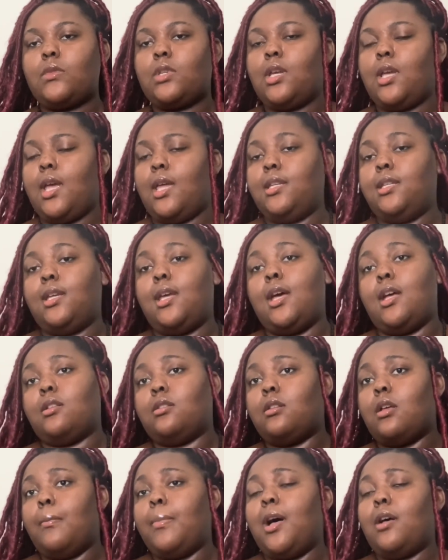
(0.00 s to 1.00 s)
And yeah,
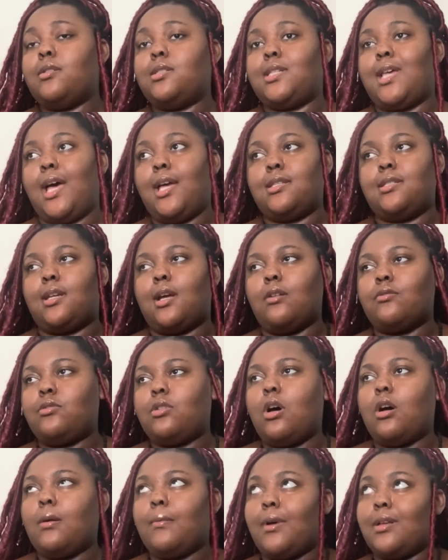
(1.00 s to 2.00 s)
about sizing, I'll
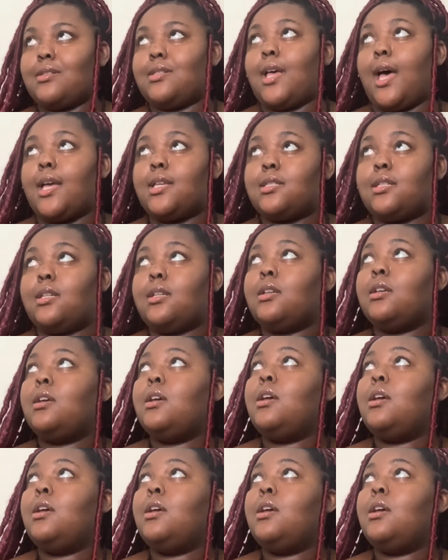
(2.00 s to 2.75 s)
talk about sizing.